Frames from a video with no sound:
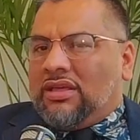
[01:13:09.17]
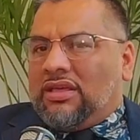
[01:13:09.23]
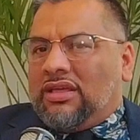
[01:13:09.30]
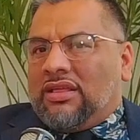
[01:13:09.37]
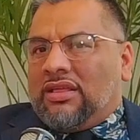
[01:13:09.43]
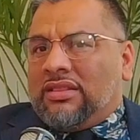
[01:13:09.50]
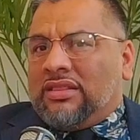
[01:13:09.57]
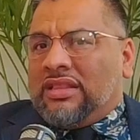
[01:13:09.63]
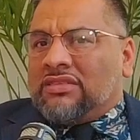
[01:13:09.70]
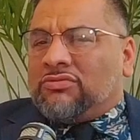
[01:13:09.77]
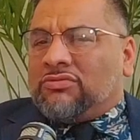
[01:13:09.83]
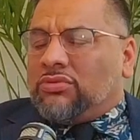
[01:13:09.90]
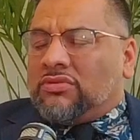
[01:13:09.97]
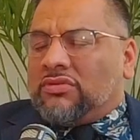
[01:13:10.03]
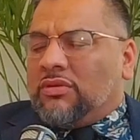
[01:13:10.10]
And that's
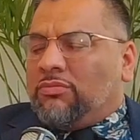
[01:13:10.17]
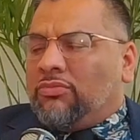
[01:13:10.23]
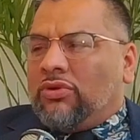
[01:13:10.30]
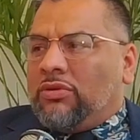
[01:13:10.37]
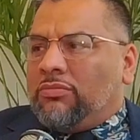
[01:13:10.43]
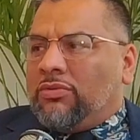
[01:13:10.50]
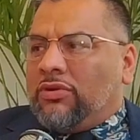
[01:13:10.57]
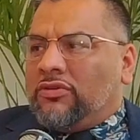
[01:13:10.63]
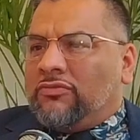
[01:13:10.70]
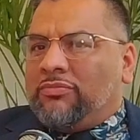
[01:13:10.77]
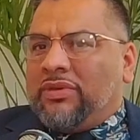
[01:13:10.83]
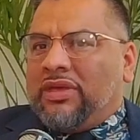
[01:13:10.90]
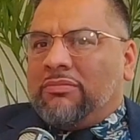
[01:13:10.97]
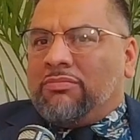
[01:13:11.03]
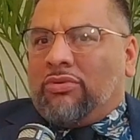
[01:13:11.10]
what's the important part of
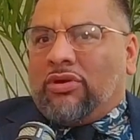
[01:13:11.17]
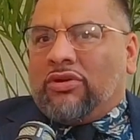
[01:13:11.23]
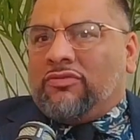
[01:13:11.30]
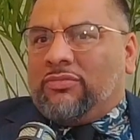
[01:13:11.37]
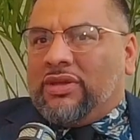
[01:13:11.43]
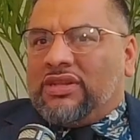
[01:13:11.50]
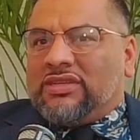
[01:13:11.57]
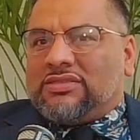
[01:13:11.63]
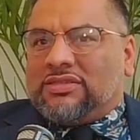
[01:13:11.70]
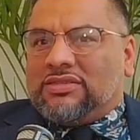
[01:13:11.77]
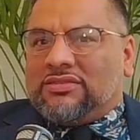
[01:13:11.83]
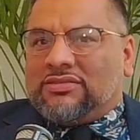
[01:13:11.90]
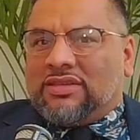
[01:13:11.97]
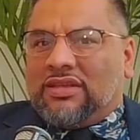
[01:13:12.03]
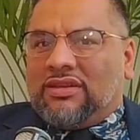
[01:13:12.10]
being part of medicine
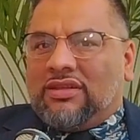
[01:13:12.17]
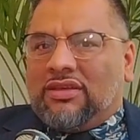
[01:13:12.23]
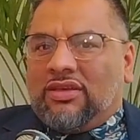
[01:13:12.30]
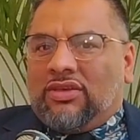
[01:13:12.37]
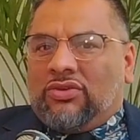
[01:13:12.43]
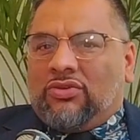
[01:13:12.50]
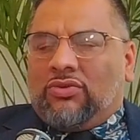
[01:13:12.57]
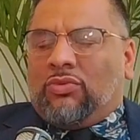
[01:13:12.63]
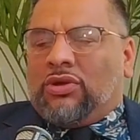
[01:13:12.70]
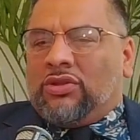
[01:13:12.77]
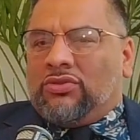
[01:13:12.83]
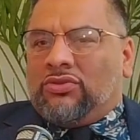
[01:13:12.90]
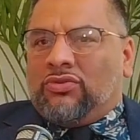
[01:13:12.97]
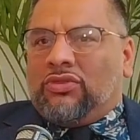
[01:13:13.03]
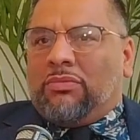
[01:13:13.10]
is that you want to
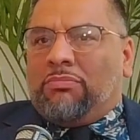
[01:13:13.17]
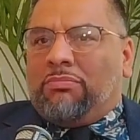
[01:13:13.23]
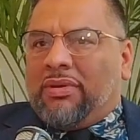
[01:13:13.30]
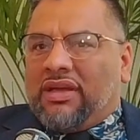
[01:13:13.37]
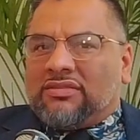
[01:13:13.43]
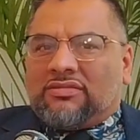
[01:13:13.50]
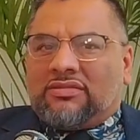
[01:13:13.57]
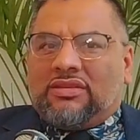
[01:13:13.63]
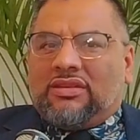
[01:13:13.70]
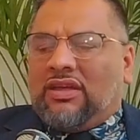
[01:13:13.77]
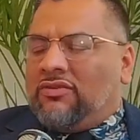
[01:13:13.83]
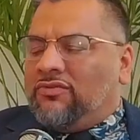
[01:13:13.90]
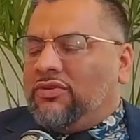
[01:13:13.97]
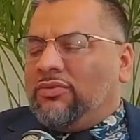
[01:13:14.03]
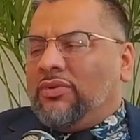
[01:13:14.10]
do the best in
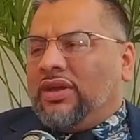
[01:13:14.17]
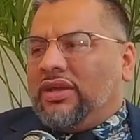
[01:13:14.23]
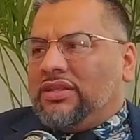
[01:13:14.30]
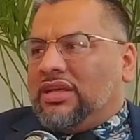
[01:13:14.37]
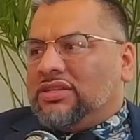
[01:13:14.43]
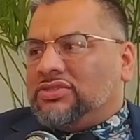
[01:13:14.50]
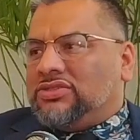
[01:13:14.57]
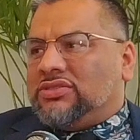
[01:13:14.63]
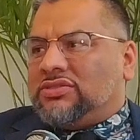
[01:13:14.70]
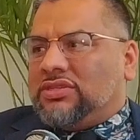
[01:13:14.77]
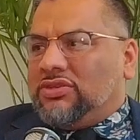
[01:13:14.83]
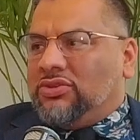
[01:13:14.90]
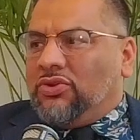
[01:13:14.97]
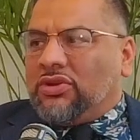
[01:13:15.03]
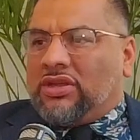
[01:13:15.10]
every way, not just
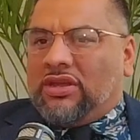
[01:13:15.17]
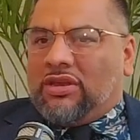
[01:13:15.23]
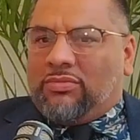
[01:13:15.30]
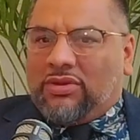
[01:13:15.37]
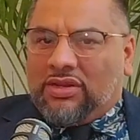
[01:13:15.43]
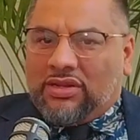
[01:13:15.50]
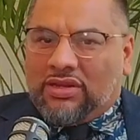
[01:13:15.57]
in your care, but in